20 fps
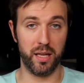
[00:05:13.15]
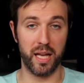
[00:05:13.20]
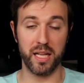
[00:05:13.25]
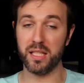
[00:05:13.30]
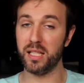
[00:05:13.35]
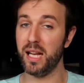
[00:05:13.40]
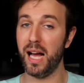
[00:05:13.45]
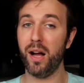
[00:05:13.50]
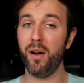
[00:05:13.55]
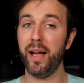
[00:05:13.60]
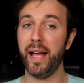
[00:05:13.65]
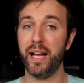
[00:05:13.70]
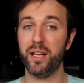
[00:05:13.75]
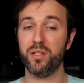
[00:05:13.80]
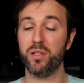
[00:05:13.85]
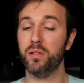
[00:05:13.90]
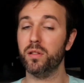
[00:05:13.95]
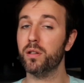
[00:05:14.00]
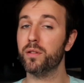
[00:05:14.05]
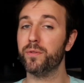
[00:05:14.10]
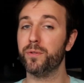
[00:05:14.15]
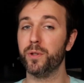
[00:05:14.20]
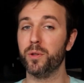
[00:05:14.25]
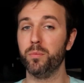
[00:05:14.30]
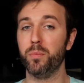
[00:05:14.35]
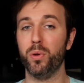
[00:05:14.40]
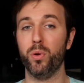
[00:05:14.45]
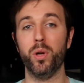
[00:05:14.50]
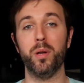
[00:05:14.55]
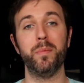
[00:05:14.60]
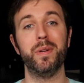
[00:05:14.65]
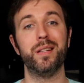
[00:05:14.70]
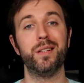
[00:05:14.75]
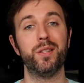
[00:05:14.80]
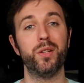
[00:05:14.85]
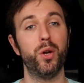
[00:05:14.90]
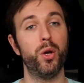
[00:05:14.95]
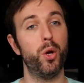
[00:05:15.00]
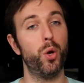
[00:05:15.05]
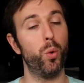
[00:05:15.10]
as now I had to look for
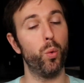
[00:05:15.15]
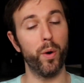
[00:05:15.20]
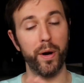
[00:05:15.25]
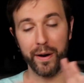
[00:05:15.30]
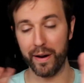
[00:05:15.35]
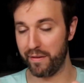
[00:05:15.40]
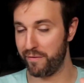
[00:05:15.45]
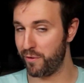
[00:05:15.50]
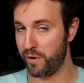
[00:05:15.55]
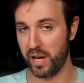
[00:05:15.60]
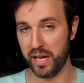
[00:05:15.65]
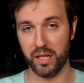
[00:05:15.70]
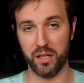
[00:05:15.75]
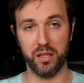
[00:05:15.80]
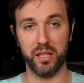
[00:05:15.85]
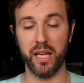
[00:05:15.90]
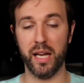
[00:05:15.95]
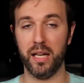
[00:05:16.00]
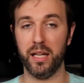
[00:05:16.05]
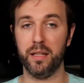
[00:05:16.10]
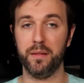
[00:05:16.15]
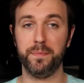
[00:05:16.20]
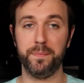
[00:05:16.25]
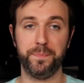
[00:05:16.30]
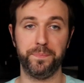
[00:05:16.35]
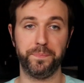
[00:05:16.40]
employment wherever I could get it.